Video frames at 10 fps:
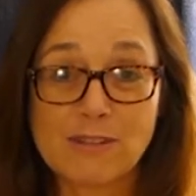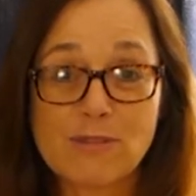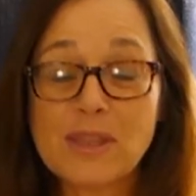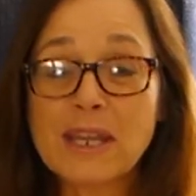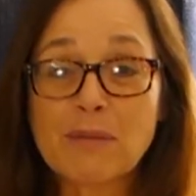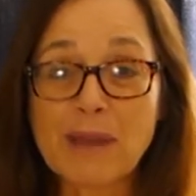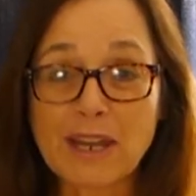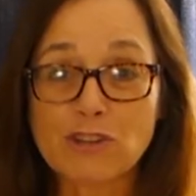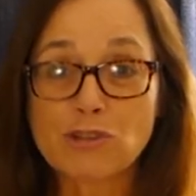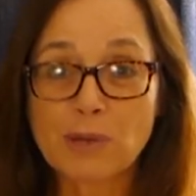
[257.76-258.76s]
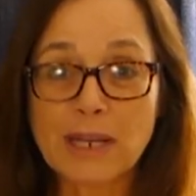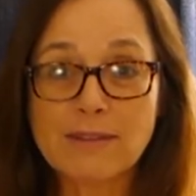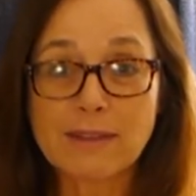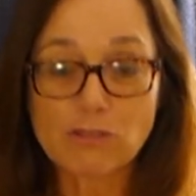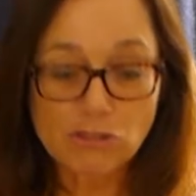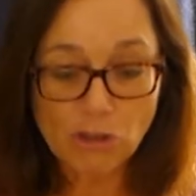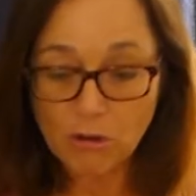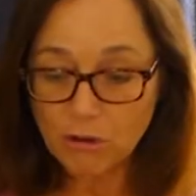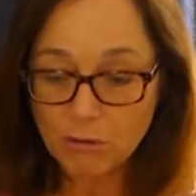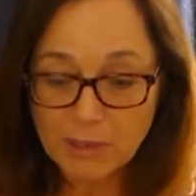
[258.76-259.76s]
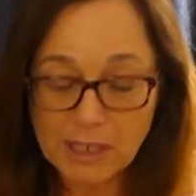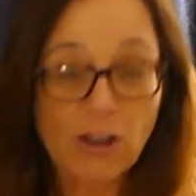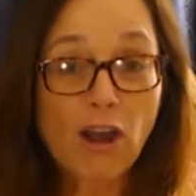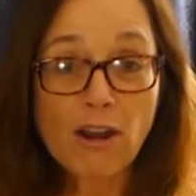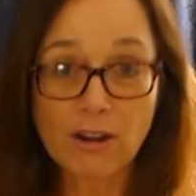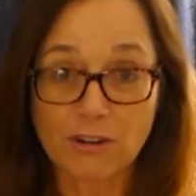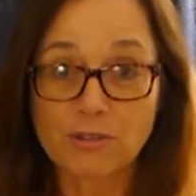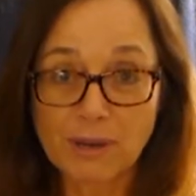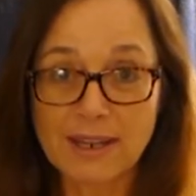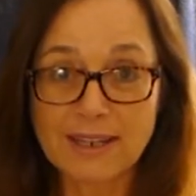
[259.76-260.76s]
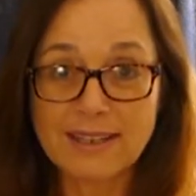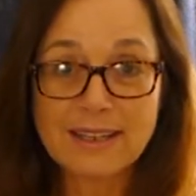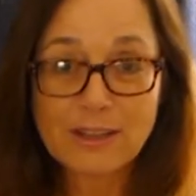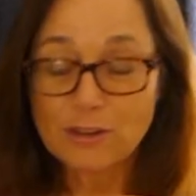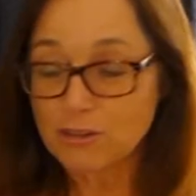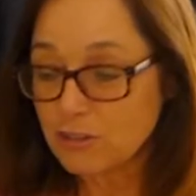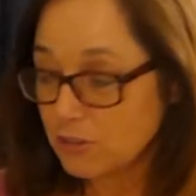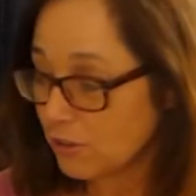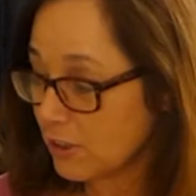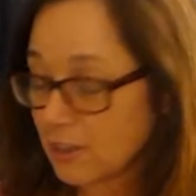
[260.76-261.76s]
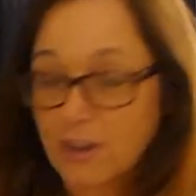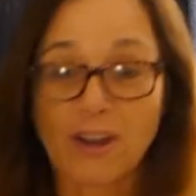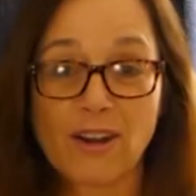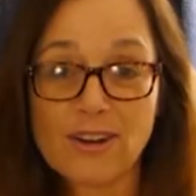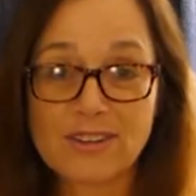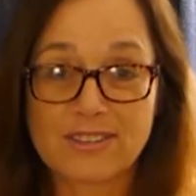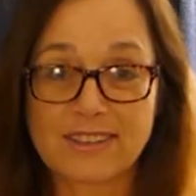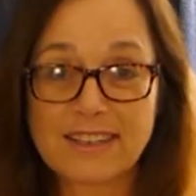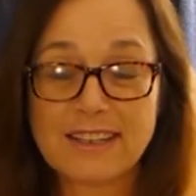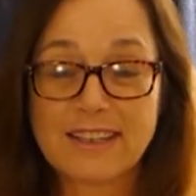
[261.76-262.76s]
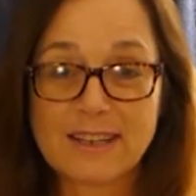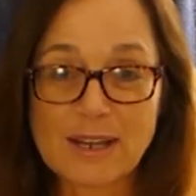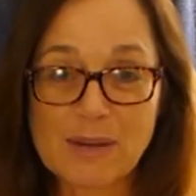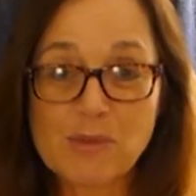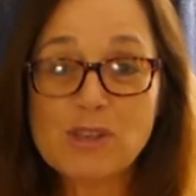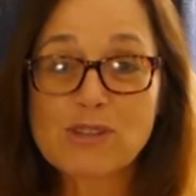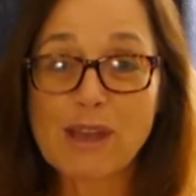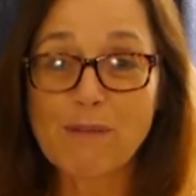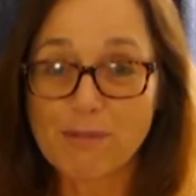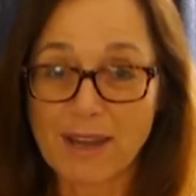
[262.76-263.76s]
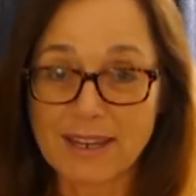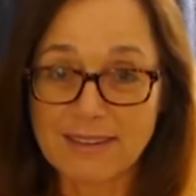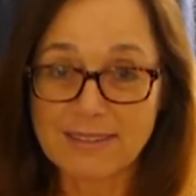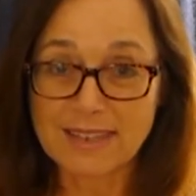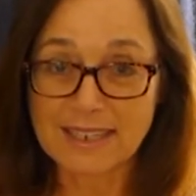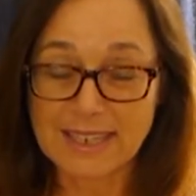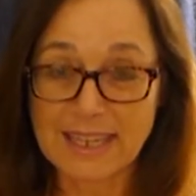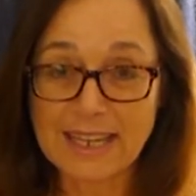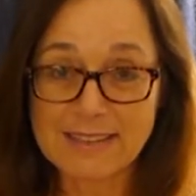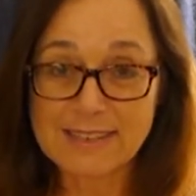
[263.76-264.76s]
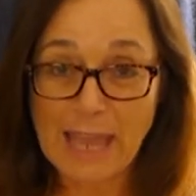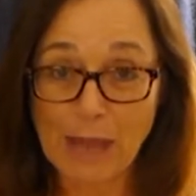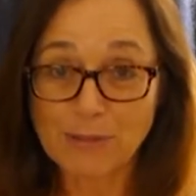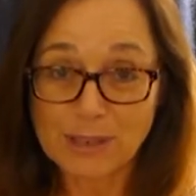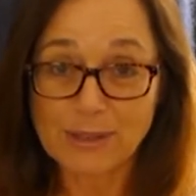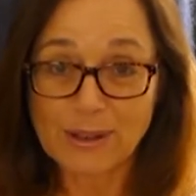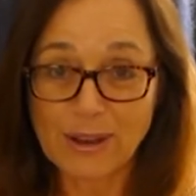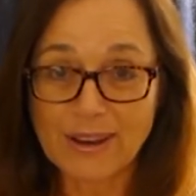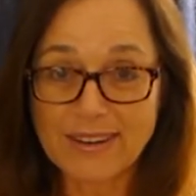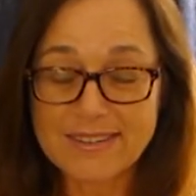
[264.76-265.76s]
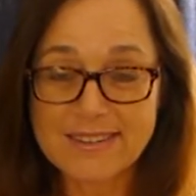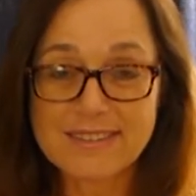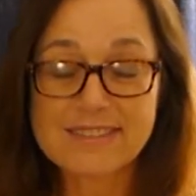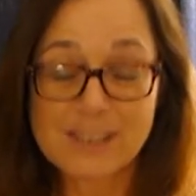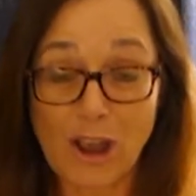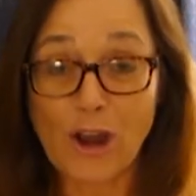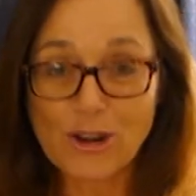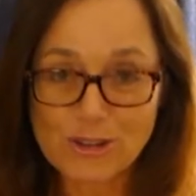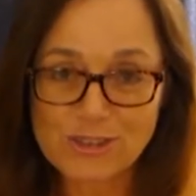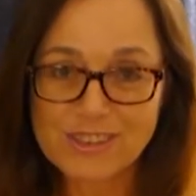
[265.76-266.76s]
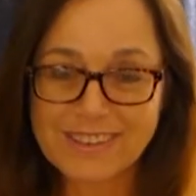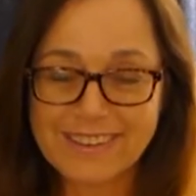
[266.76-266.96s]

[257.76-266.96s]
Think about it. Trains have so many cars, right? There's a zillion cars. We used to have fun as kids counting the cars.